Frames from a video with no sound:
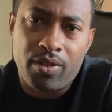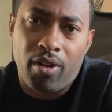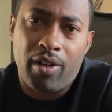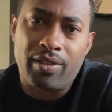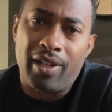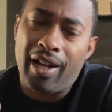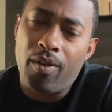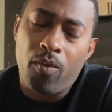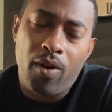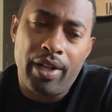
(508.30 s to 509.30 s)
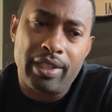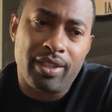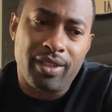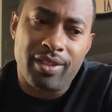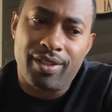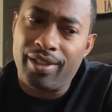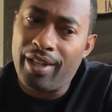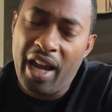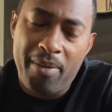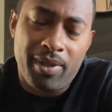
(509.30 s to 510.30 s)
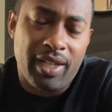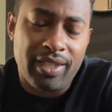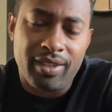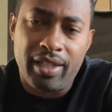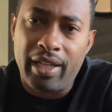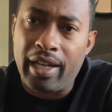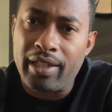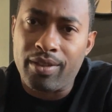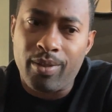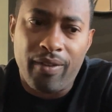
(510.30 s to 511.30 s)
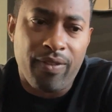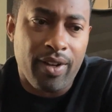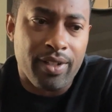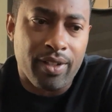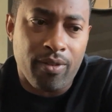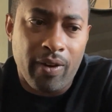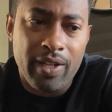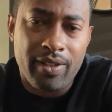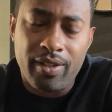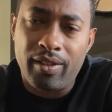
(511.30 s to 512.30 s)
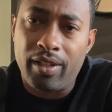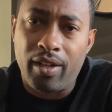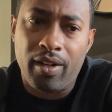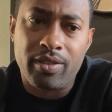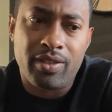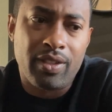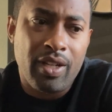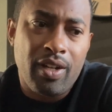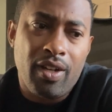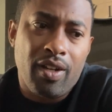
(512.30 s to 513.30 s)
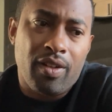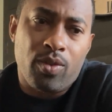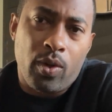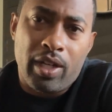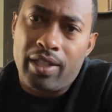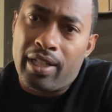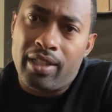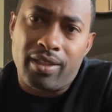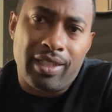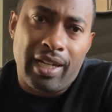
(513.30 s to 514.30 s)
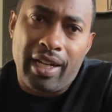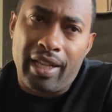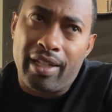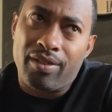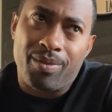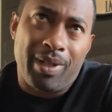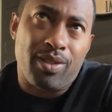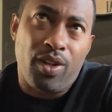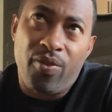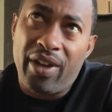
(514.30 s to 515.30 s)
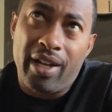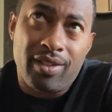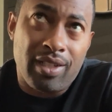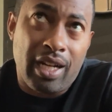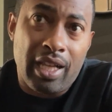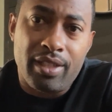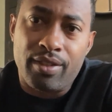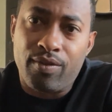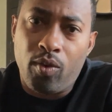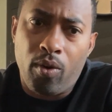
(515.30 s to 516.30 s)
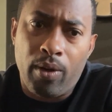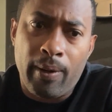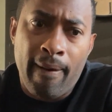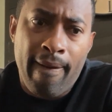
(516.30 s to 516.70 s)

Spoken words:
cars, I wanted to just capitalize on that. So I found a great deal at Hertz, $29 a day. I think it was about $2,000 for